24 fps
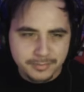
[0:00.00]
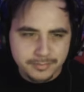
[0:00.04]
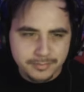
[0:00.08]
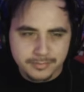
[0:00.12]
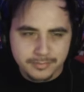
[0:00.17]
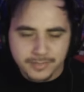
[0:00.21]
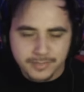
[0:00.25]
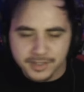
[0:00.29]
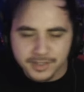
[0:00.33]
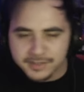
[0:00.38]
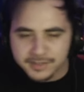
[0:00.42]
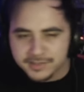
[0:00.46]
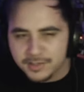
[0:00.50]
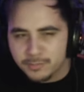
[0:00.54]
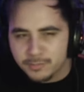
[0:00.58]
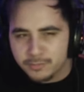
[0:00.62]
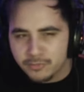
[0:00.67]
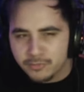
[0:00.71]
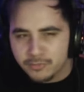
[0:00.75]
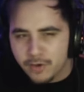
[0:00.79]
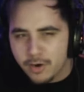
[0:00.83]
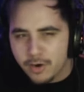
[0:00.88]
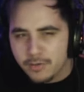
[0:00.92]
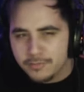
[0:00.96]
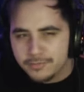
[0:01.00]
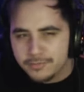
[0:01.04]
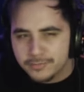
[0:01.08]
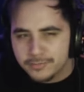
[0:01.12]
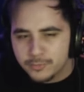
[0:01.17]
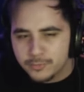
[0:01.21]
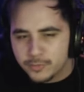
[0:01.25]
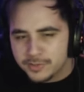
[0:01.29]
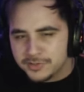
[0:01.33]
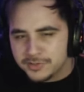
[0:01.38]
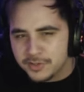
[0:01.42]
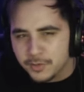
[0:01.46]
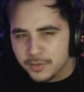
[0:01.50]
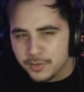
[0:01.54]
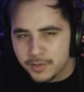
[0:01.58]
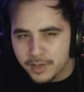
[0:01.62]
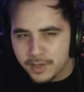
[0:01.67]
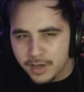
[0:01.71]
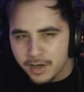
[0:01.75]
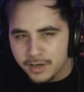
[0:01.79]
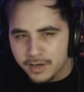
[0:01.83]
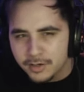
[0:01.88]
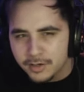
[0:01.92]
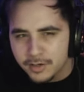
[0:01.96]
He said, bro, what's going
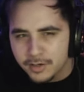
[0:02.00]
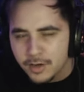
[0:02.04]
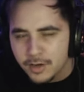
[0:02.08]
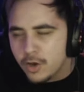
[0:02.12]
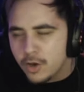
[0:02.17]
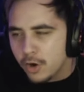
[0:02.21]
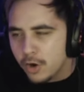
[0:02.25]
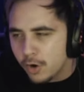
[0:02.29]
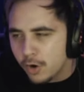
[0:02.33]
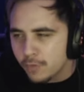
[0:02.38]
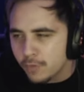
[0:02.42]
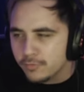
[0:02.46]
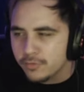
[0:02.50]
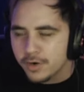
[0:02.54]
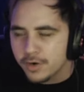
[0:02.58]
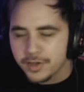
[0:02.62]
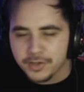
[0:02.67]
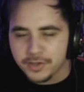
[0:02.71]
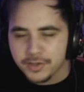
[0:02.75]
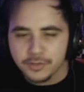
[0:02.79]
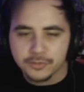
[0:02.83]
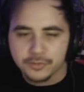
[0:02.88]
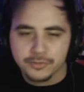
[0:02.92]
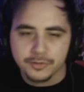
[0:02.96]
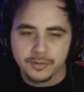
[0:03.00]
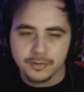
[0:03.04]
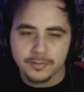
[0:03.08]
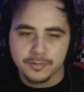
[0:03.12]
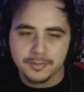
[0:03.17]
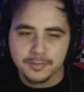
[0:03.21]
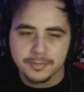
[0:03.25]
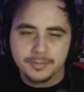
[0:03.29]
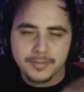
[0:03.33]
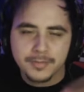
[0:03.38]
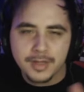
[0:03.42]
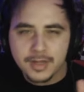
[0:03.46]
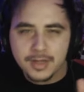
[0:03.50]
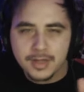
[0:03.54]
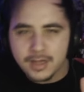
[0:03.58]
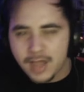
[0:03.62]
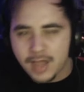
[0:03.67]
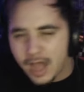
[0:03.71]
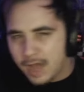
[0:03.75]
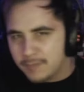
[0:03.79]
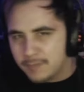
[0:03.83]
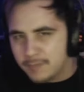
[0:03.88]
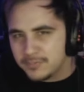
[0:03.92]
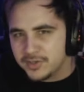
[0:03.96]
on over at YouTube?
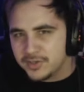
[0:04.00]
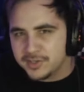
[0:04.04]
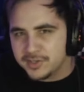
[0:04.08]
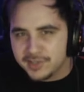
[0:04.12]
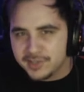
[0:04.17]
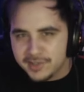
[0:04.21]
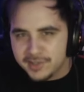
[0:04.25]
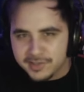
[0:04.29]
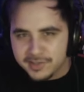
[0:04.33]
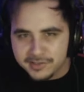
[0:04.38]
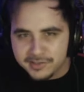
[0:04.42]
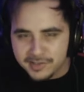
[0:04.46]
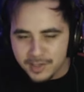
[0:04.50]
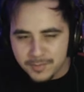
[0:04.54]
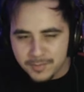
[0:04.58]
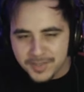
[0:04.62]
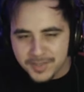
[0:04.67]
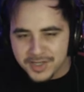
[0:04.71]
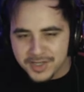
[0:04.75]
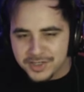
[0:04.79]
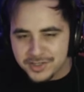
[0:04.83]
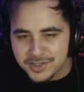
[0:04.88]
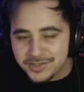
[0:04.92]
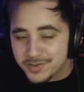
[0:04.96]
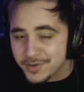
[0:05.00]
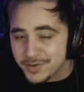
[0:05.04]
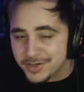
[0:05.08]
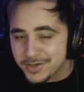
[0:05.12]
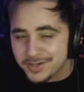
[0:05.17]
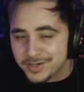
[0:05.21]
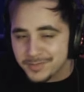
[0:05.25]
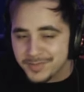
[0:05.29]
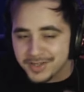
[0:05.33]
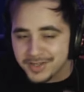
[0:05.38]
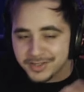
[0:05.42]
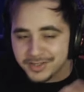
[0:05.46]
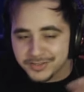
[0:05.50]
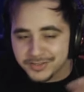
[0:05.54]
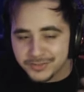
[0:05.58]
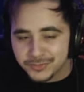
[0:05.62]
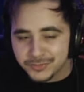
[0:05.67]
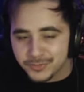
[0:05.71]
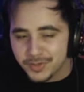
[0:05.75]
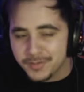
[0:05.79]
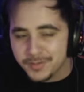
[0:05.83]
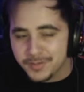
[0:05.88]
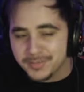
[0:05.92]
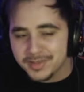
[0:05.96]
Obviously, this image is going to be
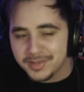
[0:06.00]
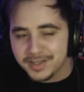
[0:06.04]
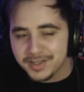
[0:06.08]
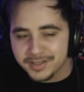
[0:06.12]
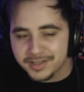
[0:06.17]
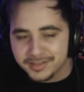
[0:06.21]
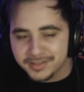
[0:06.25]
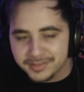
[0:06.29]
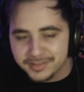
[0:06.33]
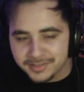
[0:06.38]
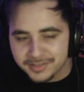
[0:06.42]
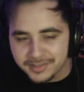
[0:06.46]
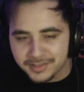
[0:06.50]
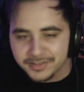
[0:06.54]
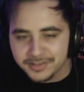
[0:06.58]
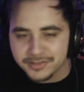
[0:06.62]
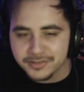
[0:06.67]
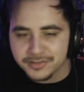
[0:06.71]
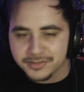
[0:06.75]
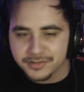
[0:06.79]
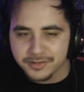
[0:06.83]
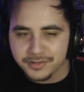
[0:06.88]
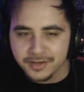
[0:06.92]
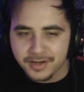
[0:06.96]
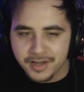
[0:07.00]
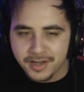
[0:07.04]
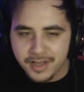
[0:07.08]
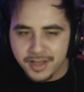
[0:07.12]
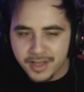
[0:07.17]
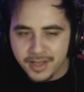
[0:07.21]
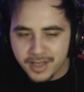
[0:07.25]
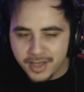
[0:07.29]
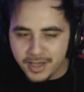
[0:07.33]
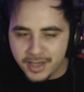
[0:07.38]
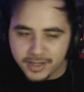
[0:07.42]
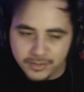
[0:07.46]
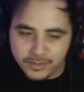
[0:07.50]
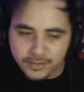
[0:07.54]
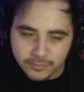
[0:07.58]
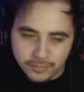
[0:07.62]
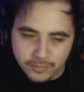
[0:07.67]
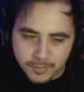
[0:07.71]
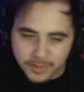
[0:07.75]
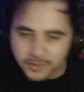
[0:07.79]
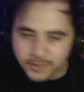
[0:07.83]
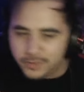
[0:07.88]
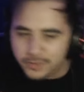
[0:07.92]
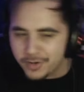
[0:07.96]
extremely censored. It is
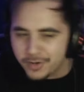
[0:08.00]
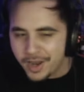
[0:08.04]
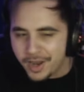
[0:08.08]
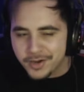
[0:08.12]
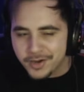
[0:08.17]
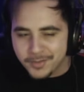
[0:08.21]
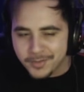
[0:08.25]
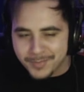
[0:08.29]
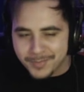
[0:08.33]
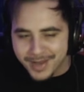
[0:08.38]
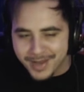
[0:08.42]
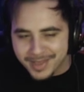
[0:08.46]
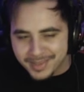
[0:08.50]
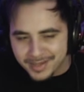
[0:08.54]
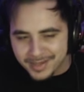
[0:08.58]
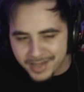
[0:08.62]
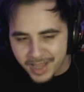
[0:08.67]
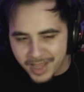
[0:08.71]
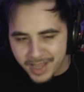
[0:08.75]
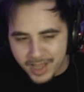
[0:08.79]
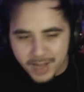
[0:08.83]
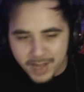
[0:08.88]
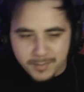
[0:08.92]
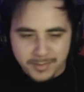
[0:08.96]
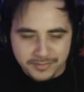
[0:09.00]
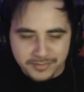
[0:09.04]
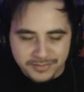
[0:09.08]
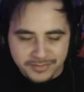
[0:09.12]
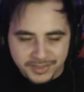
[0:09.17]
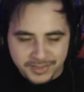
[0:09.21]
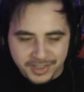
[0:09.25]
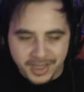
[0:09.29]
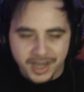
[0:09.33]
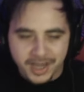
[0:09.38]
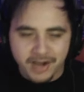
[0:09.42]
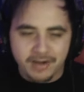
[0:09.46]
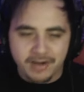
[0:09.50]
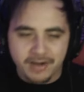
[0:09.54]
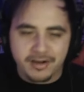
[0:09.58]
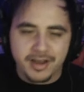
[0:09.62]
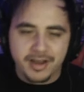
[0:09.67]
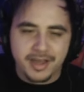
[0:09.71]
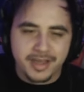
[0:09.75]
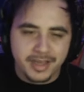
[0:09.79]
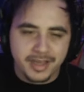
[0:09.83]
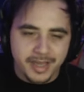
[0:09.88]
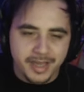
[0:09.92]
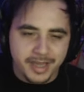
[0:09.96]
from a creator by the name of
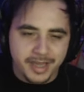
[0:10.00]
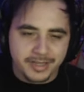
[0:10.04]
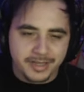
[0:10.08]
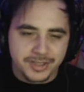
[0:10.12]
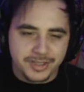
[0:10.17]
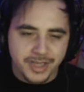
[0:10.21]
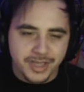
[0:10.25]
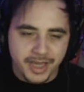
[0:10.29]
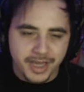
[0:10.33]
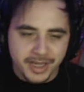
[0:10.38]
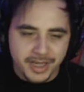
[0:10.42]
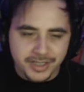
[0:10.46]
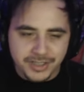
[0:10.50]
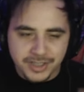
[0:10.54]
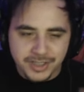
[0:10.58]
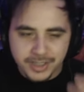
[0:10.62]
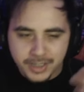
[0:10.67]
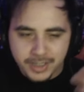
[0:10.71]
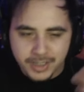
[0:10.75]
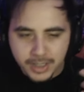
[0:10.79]
Sierra Education.